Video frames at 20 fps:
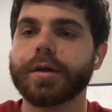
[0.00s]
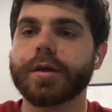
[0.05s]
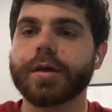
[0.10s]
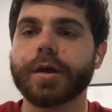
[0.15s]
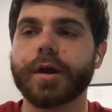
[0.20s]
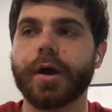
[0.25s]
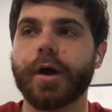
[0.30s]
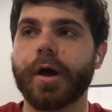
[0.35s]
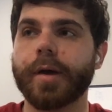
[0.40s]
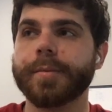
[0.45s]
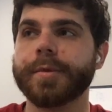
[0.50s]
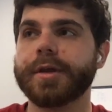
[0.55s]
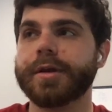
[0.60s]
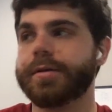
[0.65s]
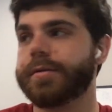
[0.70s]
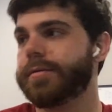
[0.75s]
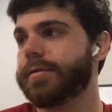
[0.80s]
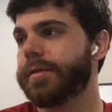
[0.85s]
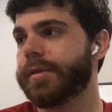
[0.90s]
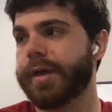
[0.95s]
You know, I mean,
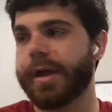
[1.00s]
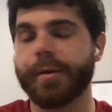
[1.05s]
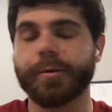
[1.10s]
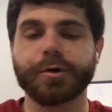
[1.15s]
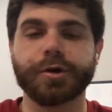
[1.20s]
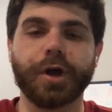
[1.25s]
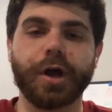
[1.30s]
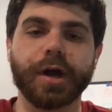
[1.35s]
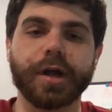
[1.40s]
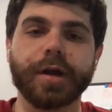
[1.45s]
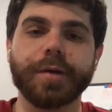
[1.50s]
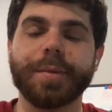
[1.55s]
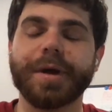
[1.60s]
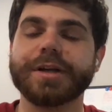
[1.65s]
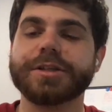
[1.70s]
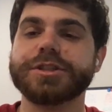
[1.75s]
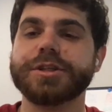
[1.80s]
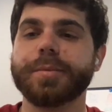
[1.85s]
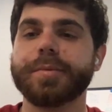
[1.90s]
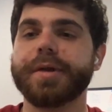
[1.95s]
they were talking about
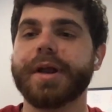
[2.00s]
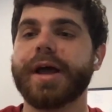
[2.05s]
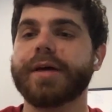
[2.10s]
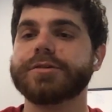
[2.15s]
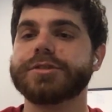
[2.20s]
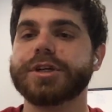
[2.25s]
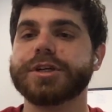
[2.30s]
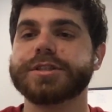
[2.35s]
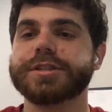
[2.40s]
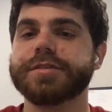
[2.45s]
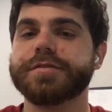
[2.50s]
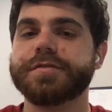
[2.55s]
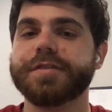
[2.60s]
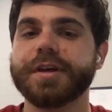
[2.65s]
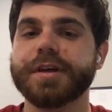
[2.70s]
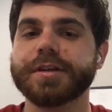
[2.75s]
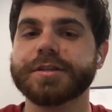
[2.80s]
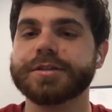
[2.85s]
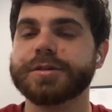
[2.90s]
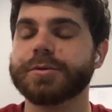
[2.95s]
shipping out Justin
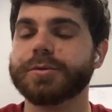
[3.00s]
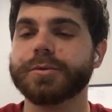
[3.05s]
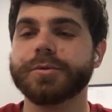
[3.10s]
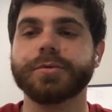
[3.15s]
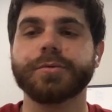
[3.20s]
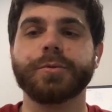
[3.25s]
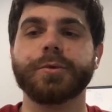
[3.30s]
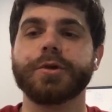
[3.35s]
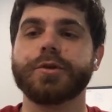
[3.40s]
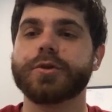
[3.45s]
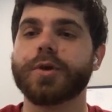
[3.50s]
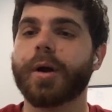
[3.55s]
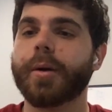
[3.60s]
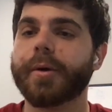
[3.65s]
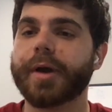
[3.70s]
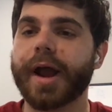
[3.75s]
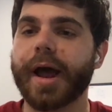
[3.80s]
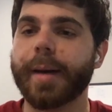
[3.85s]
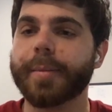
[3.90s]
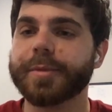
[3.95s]
Fields, and we saw
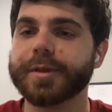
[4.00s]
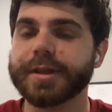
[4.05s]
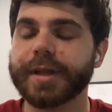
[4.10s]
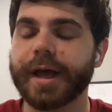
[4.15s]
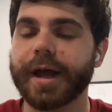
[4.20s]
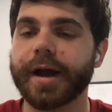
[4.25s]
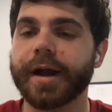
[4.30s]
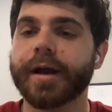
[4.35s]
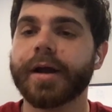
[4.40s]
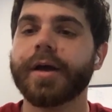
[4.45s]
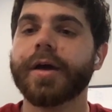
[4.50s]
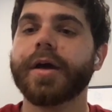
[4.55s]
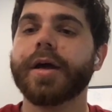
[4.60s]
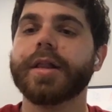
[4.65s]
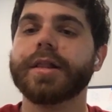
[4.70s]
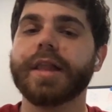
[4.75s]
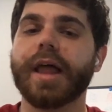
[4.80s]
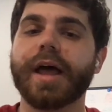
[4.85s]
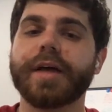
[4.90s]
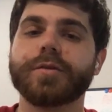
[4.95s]
what happened there
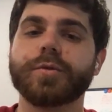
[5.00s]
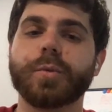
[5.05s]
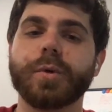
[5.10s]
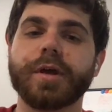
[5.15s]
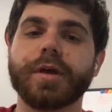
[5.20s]
last week.